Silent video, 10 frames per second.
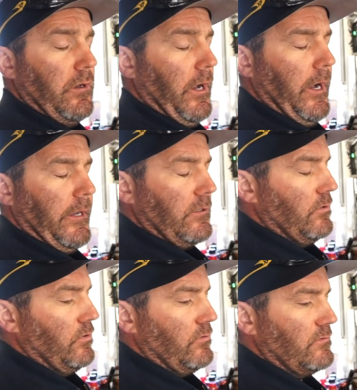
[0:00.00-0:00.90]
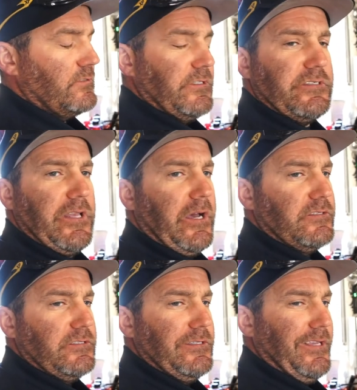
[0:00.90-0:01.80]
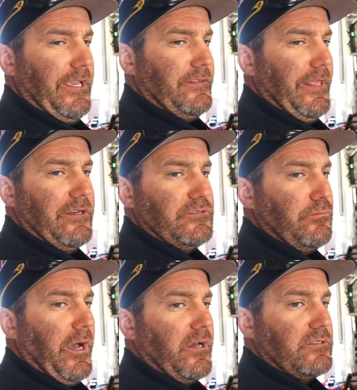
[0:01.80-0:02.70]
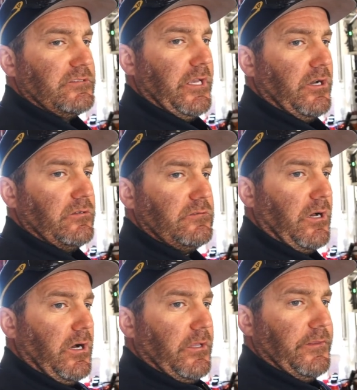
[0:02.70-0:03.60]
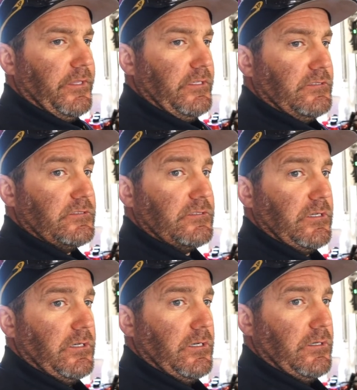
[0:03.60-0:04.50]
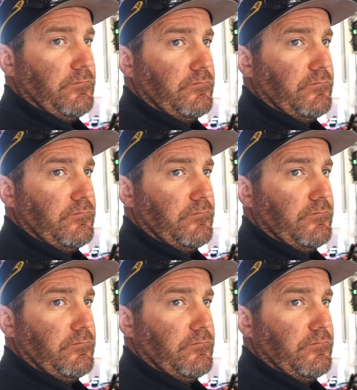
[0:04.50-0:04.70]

I don't know, 6,000, 8,000 miles now on these, uh,